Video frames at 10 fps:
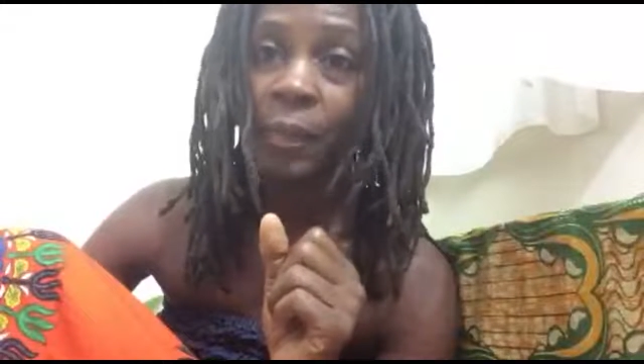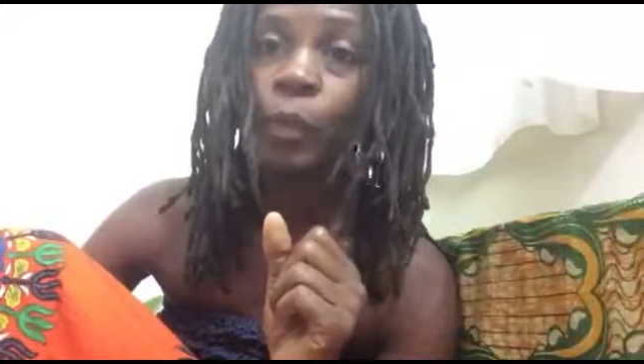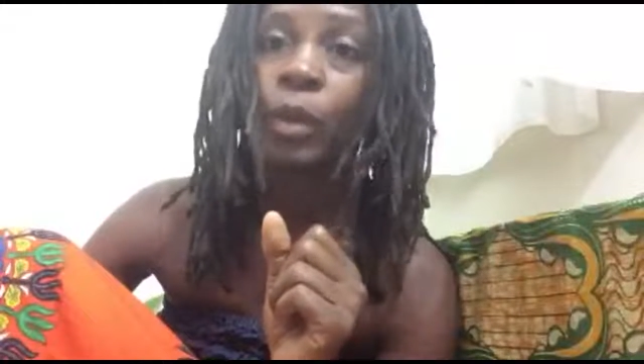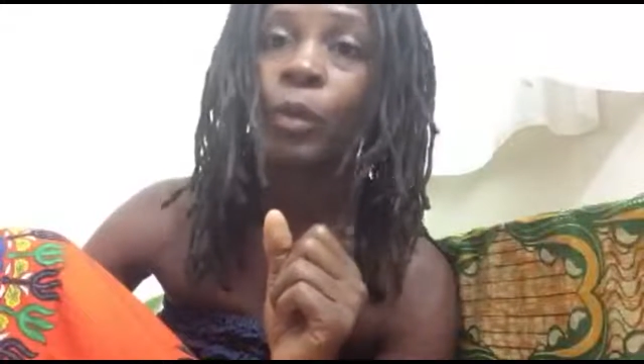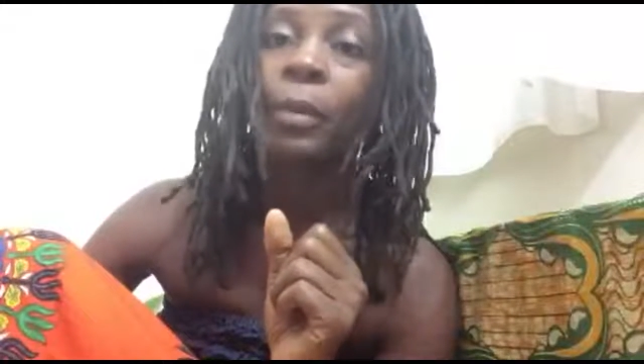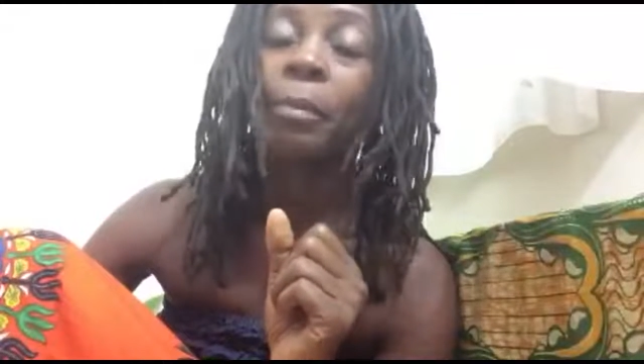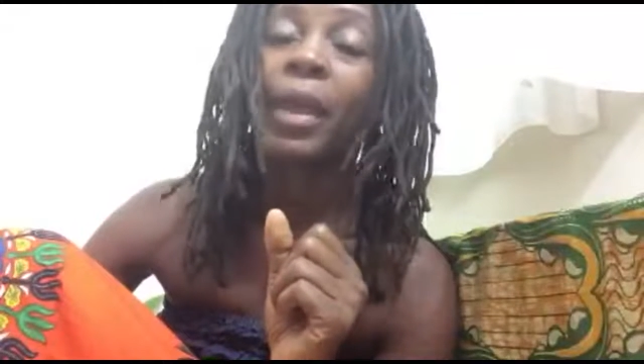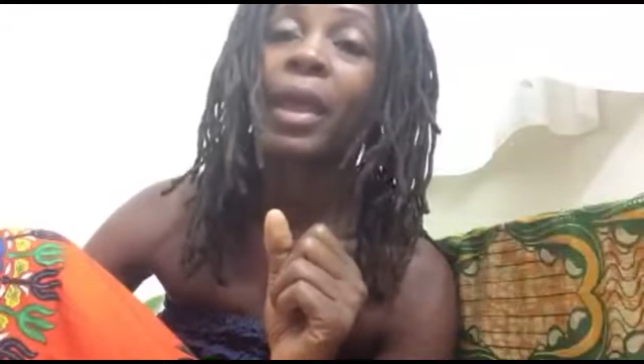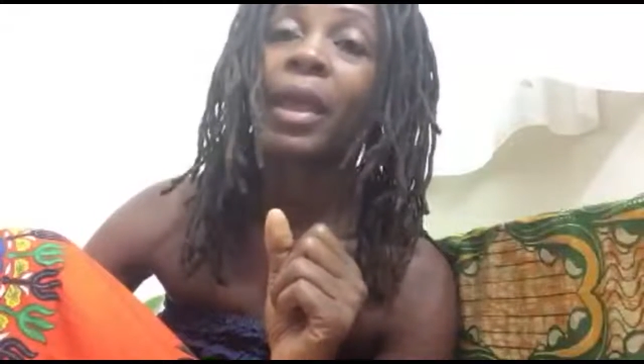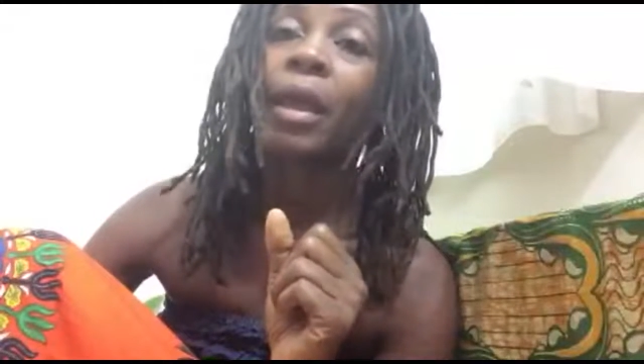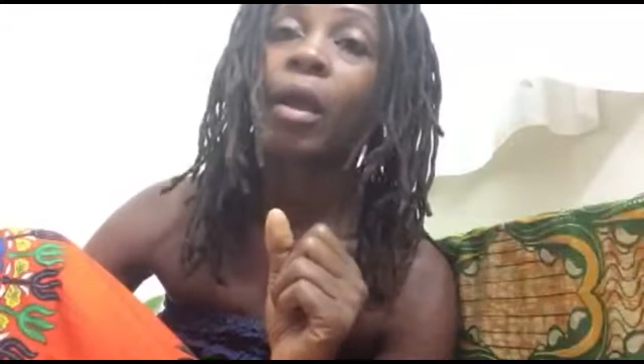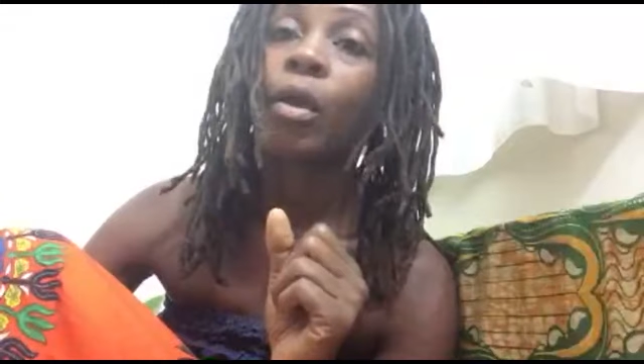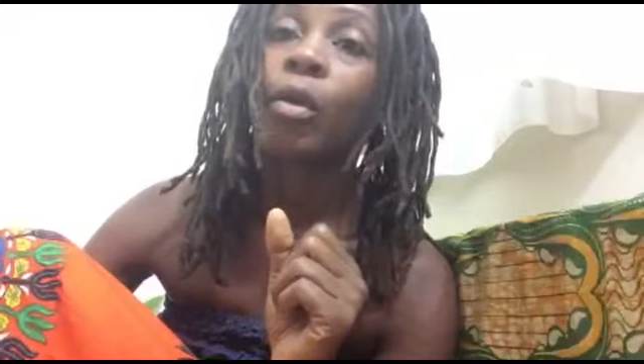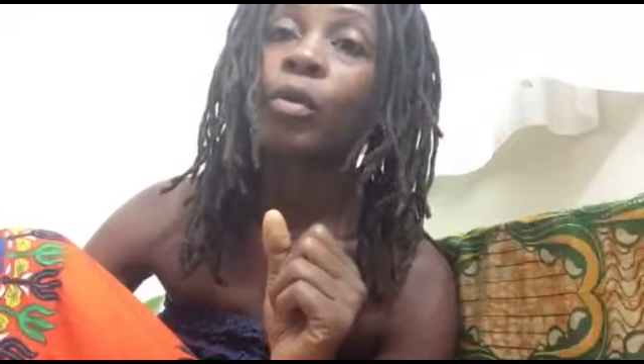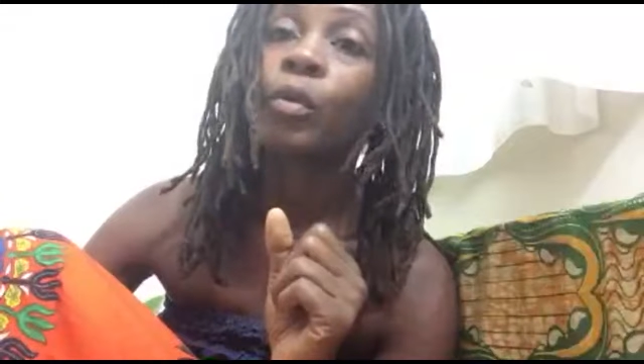We went paying our
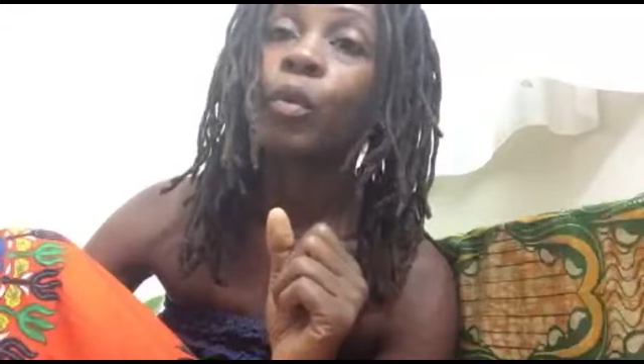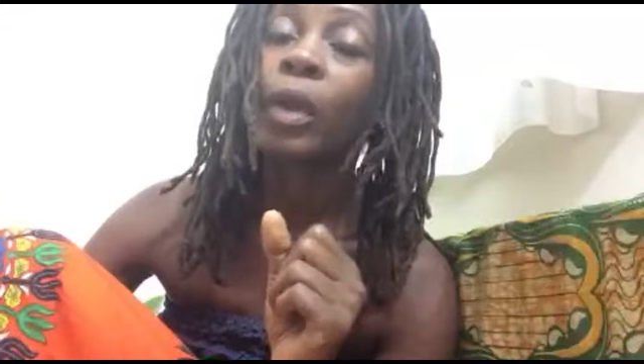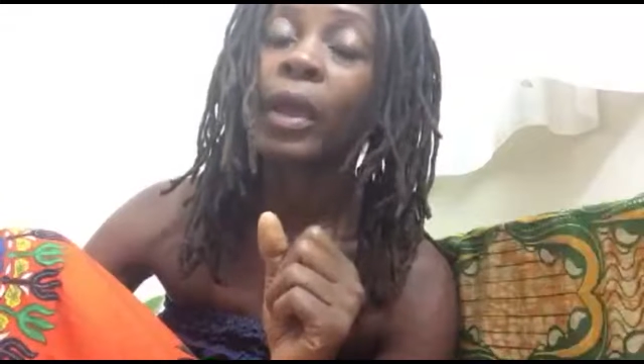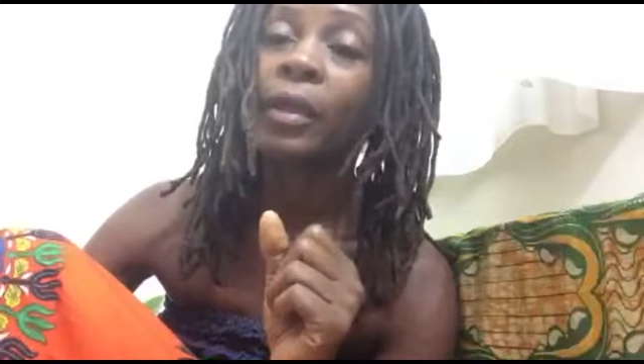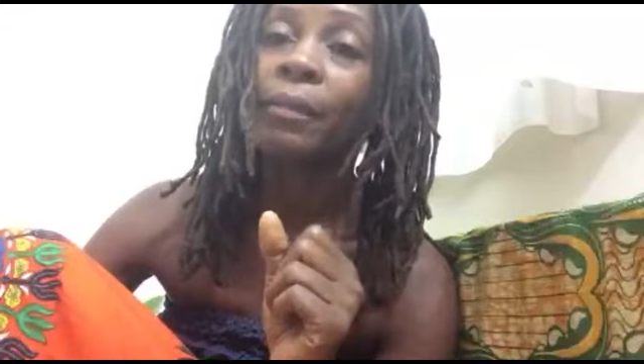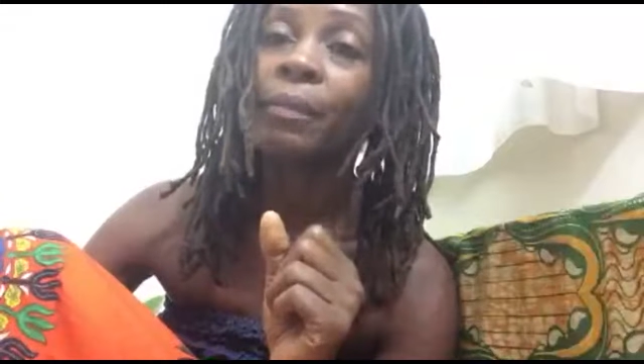own way.